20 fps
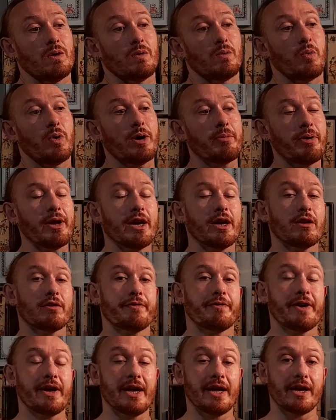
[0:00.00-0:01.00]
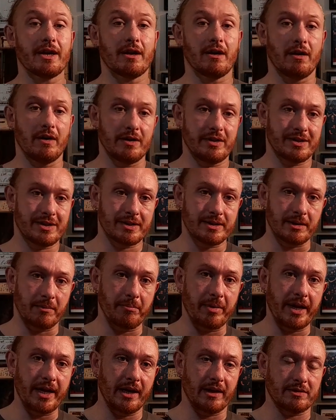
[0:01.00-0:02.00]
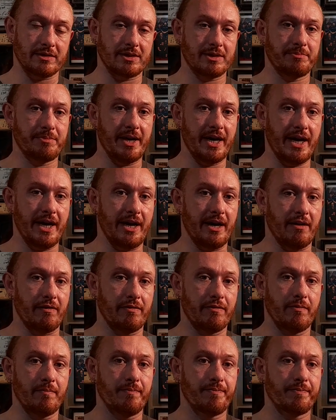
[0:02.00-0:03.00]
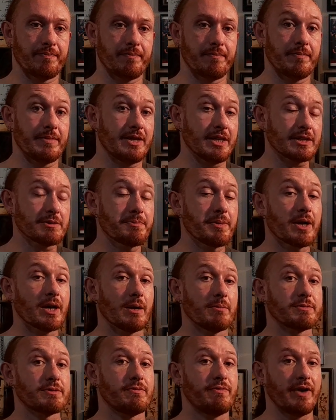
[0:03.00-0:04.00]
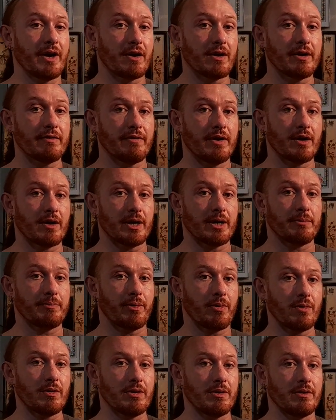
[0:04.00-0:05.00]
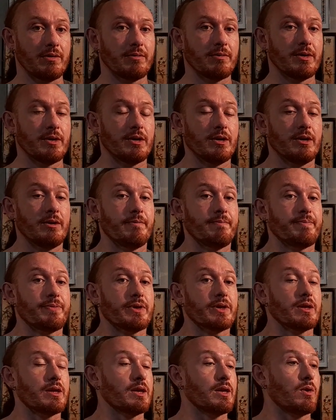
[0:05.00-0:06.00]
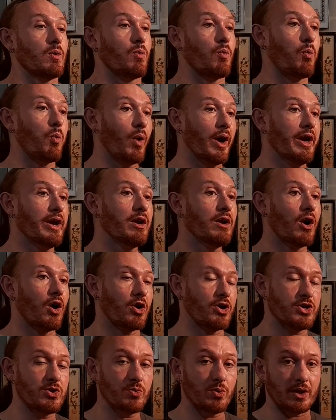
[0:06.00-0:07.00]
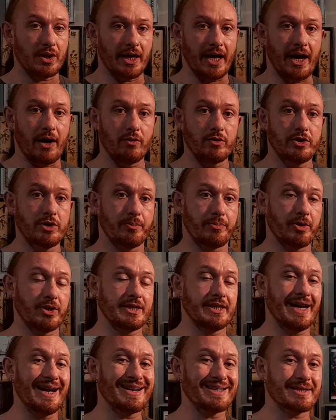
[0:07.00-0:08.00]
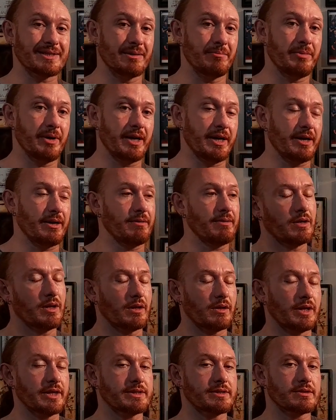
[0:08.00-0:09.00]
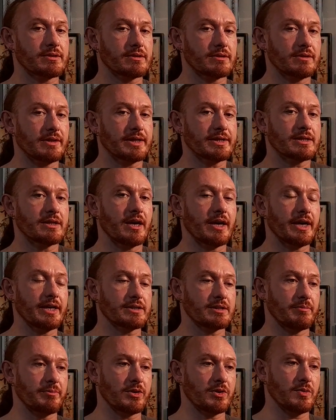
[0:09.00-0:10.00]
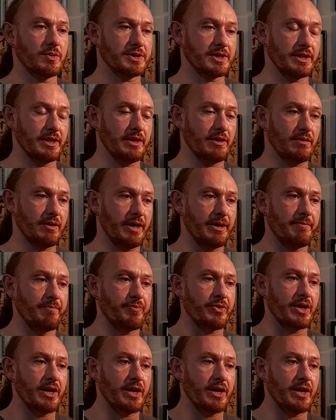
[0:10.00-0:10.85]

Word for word: what about intervening on somebody else's behalf? This becomes very, very important. When are you allowed to protect somebody? Now, let's not get something twisted here, right?